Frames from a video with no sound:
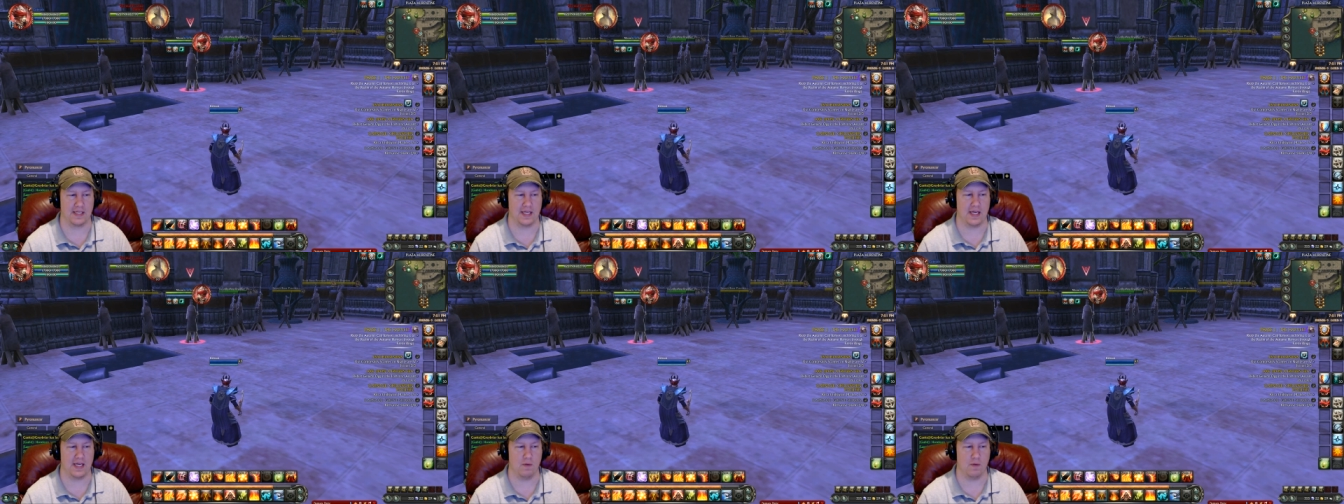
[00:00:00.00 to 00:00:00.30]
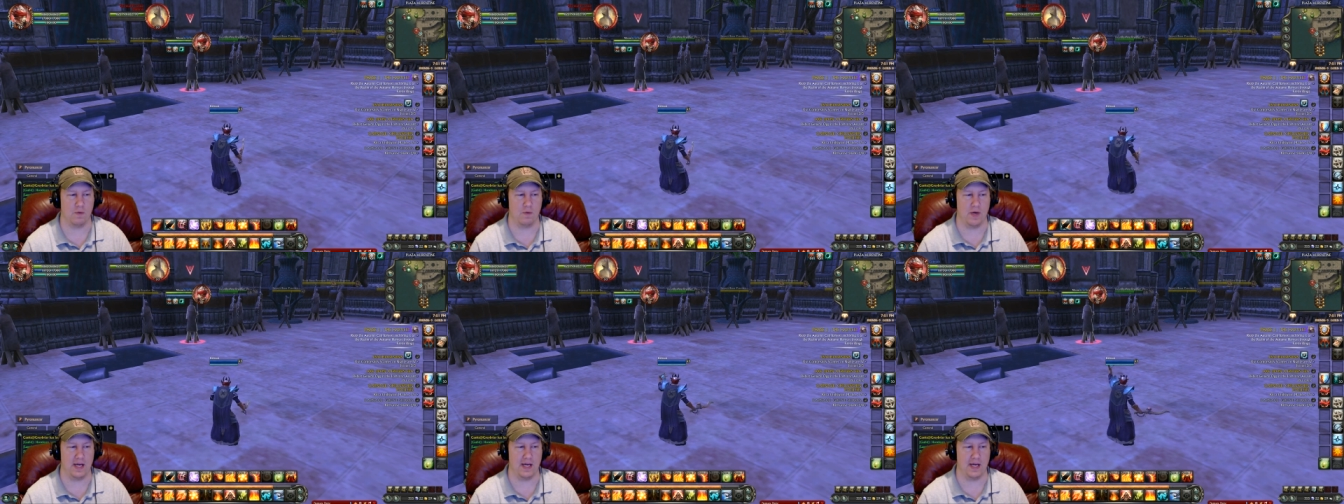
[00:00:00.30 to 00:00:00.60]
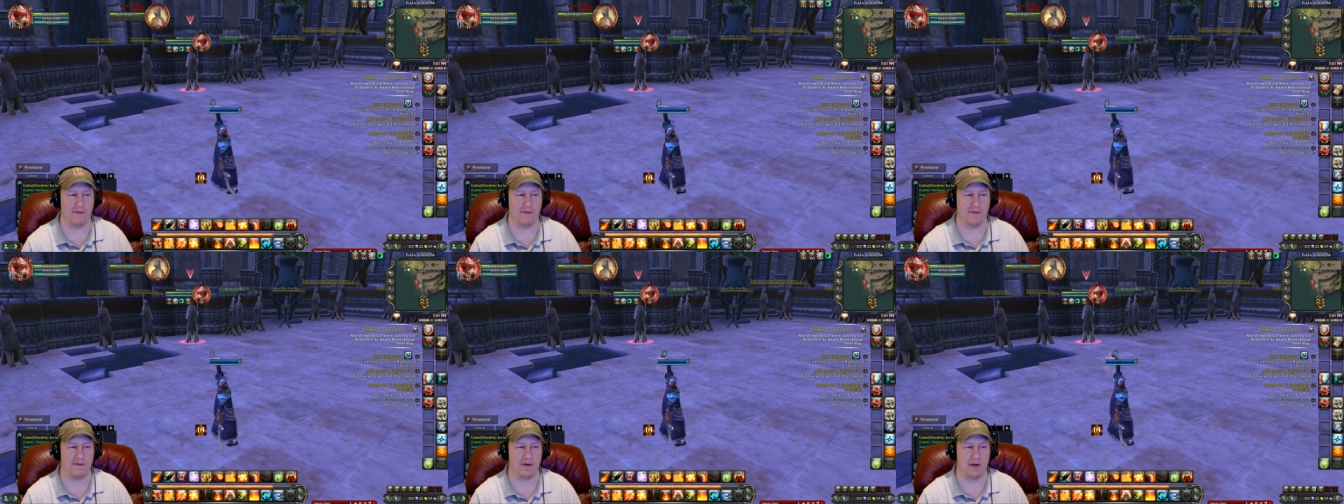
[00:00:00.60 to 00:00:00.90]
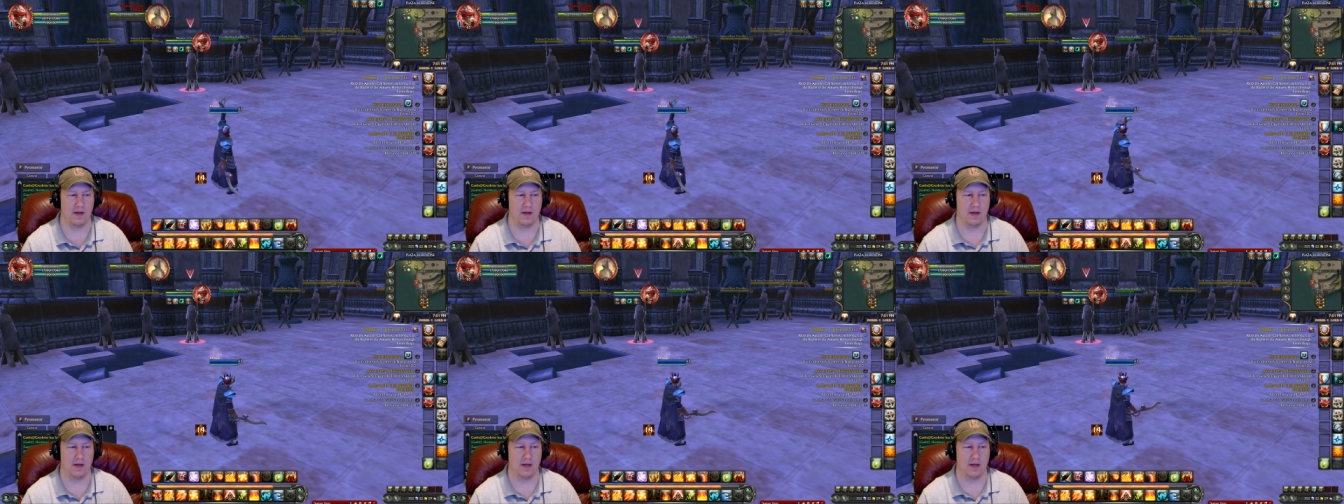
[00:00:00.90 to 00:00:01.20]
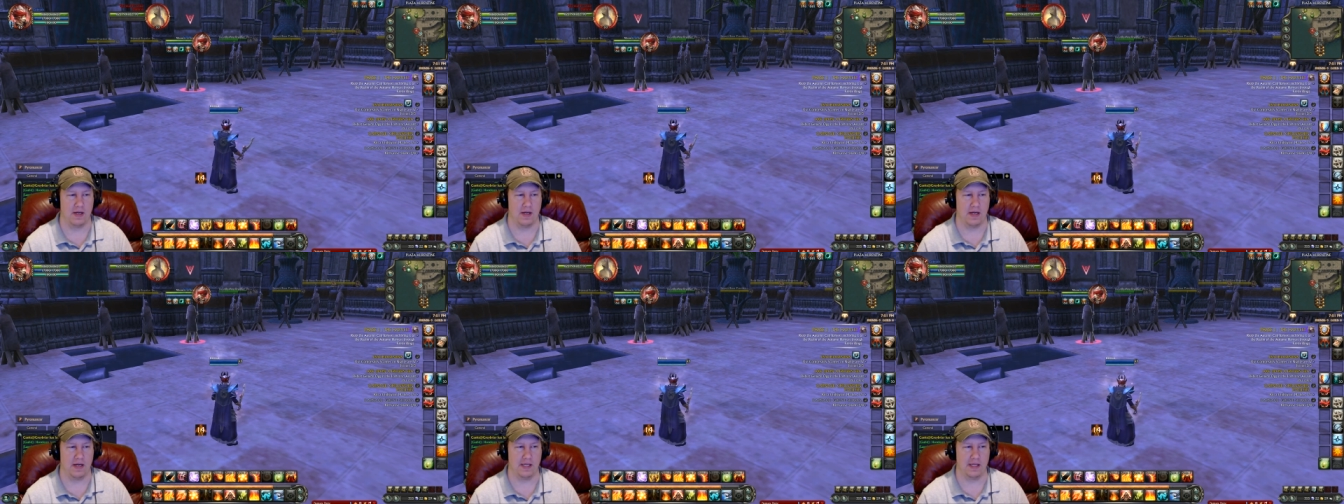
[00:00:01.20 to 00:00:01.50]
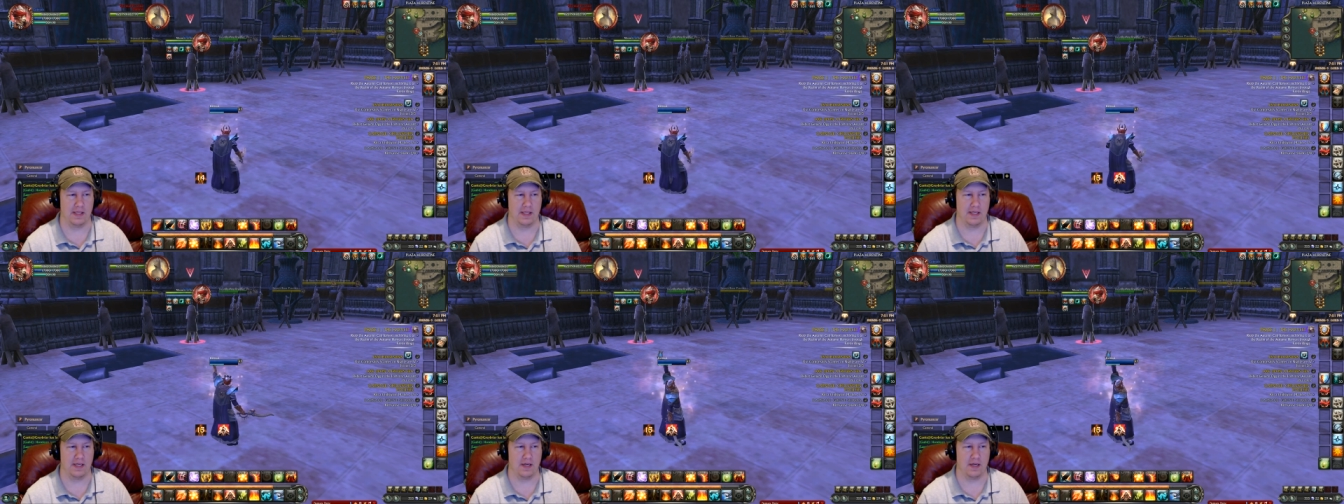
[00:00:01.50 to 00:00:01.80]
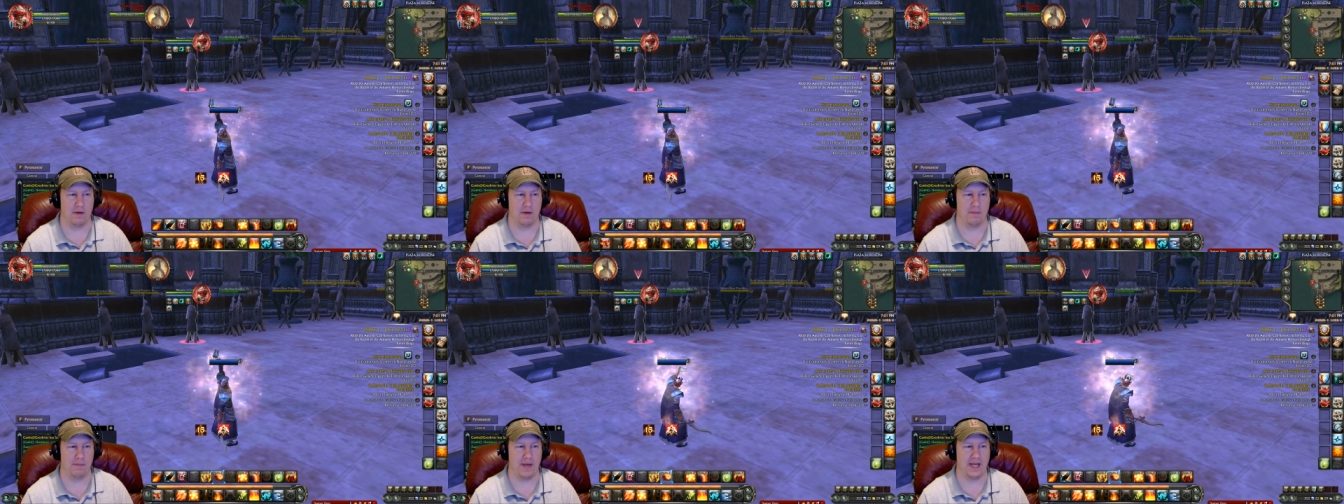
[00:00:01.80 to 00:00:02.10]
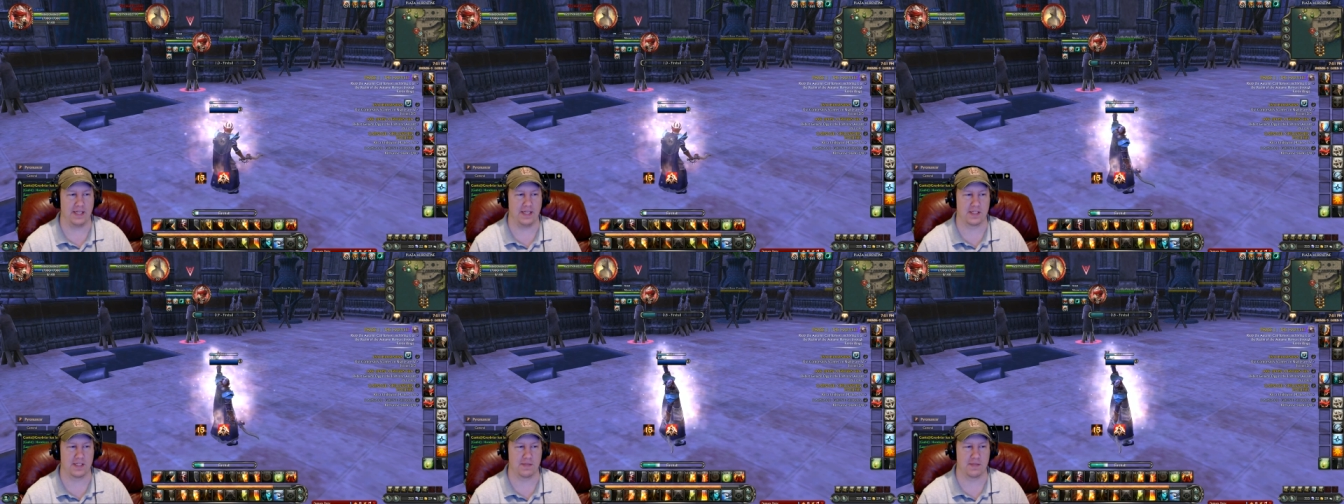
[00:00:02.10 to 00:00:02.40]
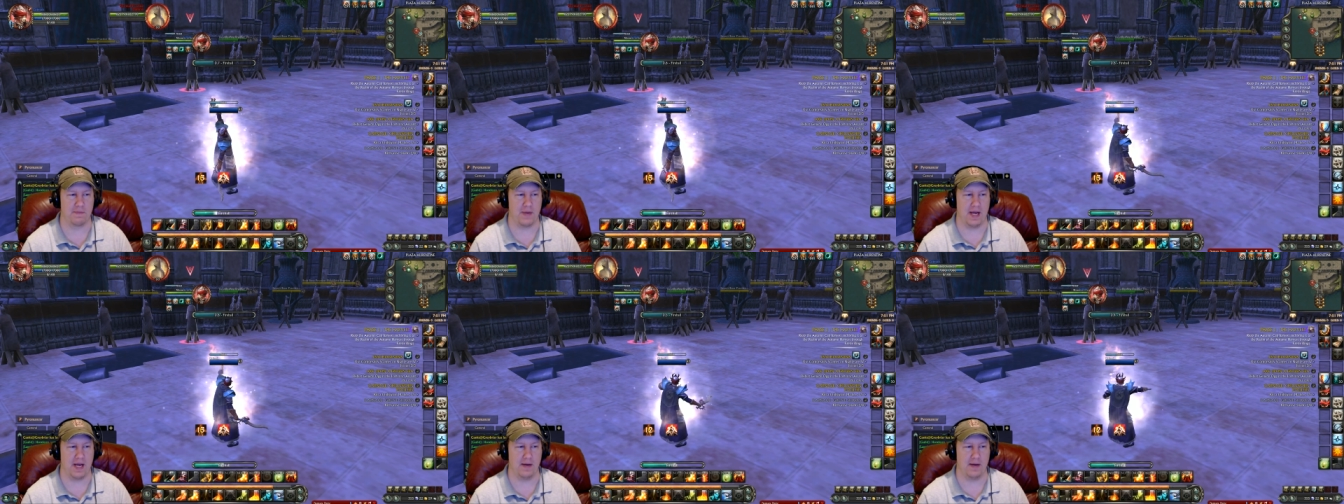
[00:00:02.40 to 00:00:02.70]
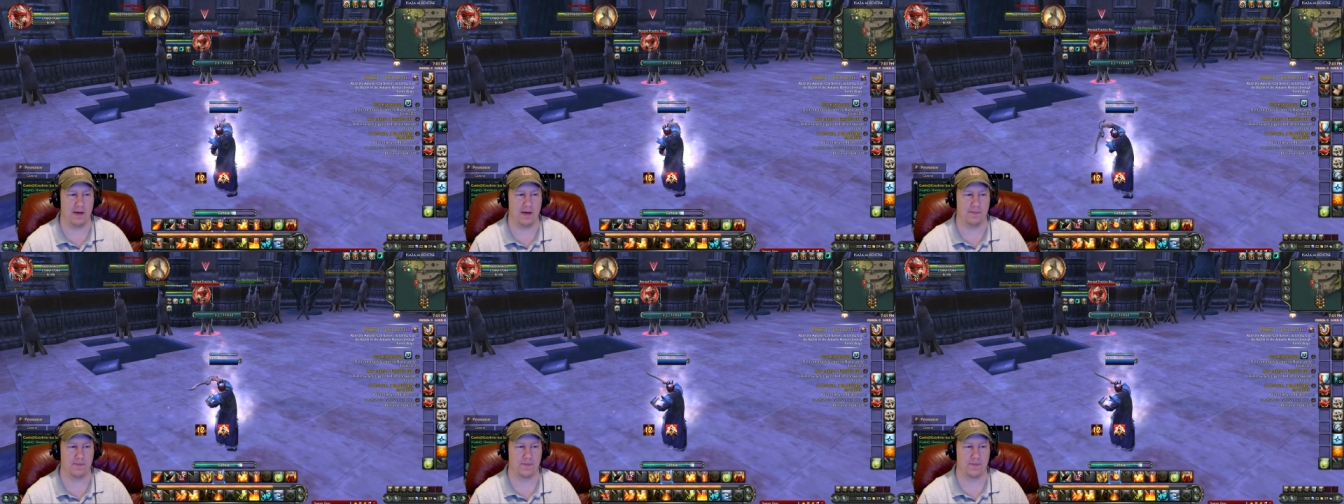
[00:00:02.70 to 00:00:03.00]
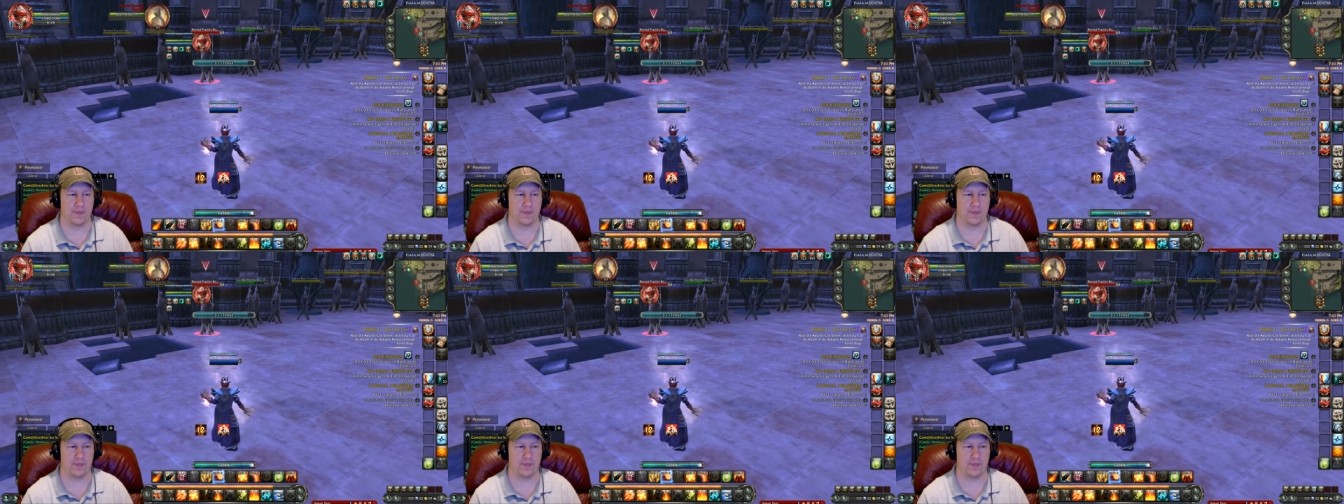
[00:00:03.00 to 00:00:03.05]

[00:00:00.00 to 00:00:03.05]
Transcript: Heat Wave, and then our main spam.